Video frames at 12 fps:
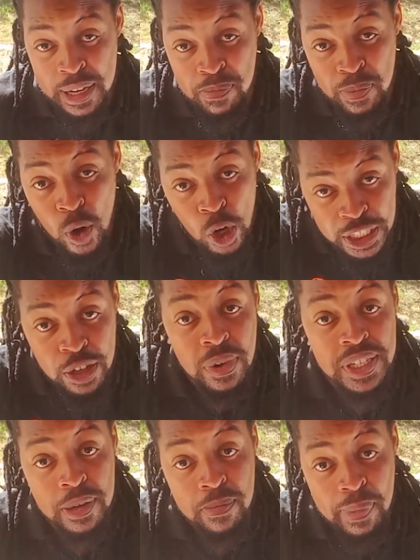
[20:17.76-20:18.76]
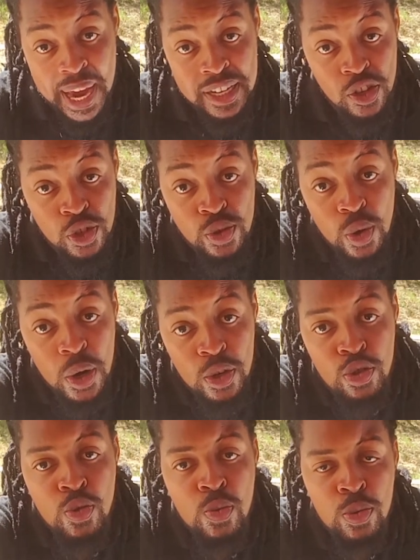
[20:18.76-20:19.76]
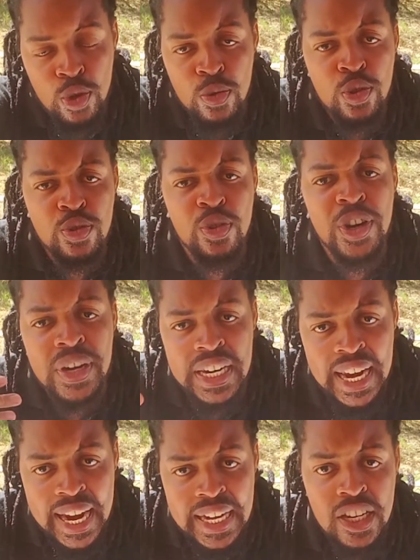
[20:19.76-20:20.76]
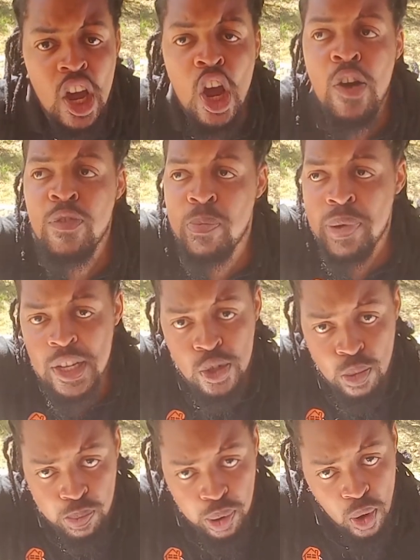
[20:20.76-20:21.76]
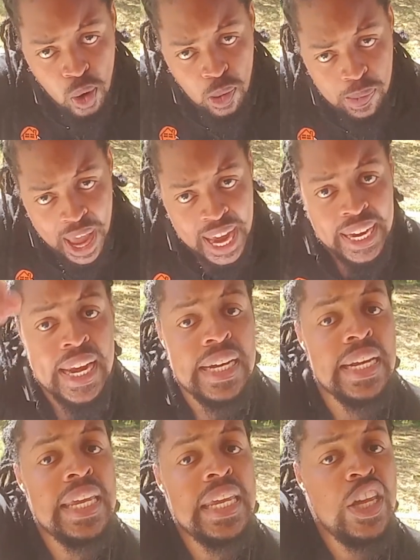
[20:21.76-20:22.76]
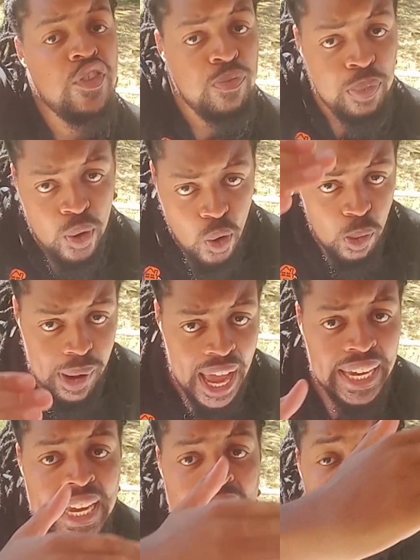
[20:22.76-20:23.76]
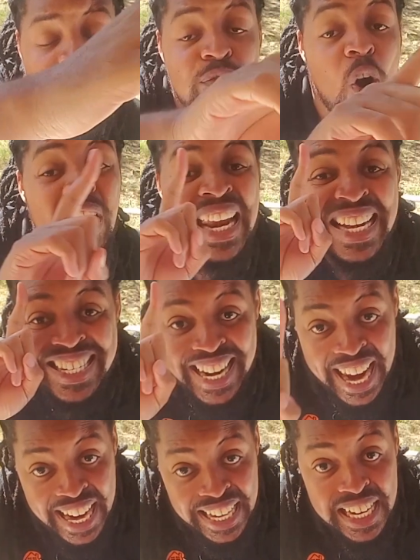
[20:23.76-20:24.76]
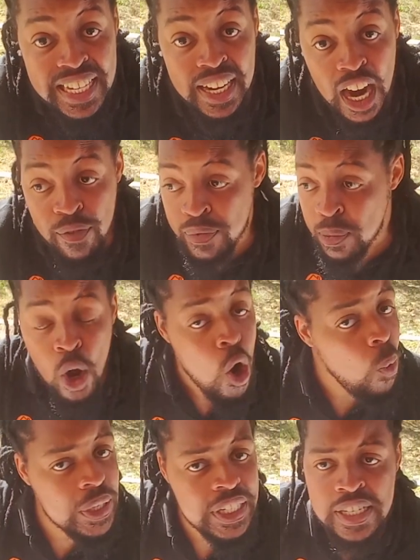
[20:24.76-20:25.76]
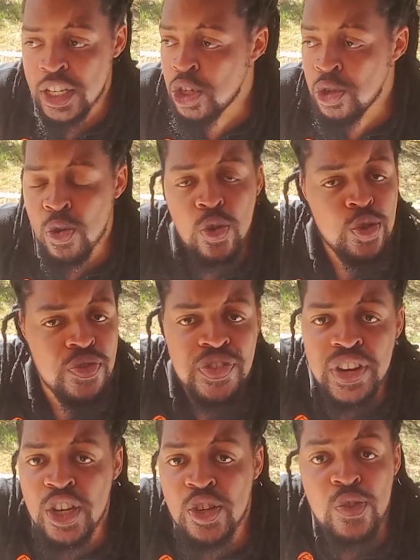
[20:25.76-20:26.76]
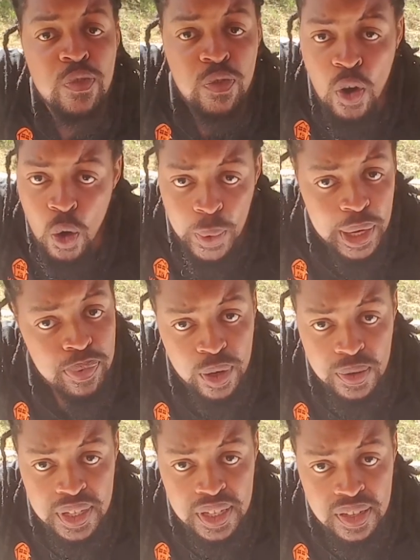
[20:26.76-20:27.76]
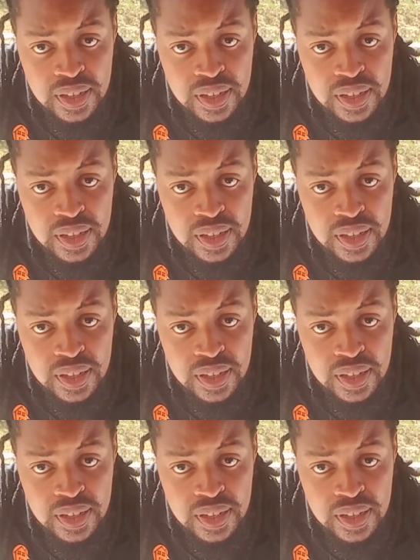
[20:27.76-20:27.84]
continuation patterns to create, for price to pull back and leave on a daily time frame, which is a 2 to 3 to 4 week process.